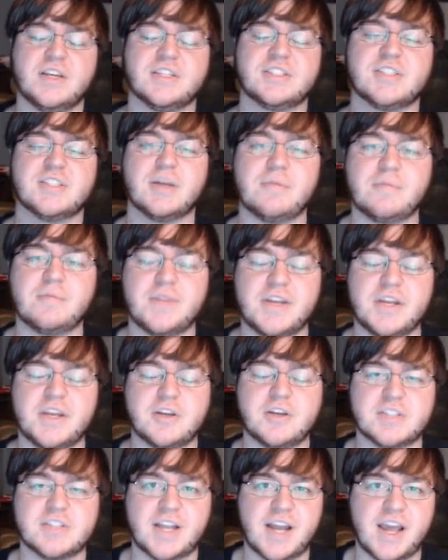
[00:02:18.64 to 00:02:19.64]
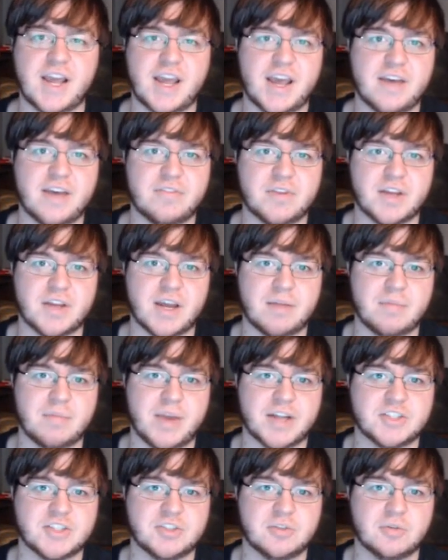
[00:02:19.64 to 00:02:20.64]
some videos that I haven't gotten
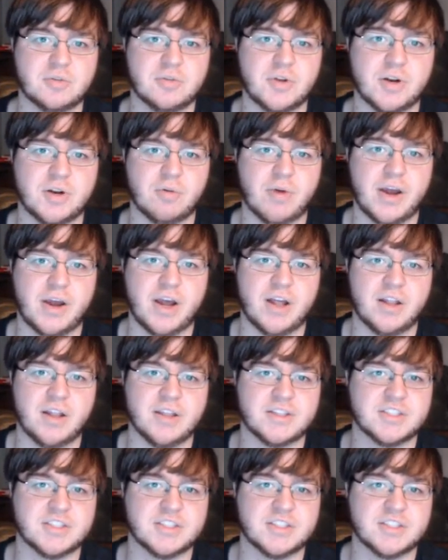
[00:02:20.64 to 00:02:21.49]
back to in a while,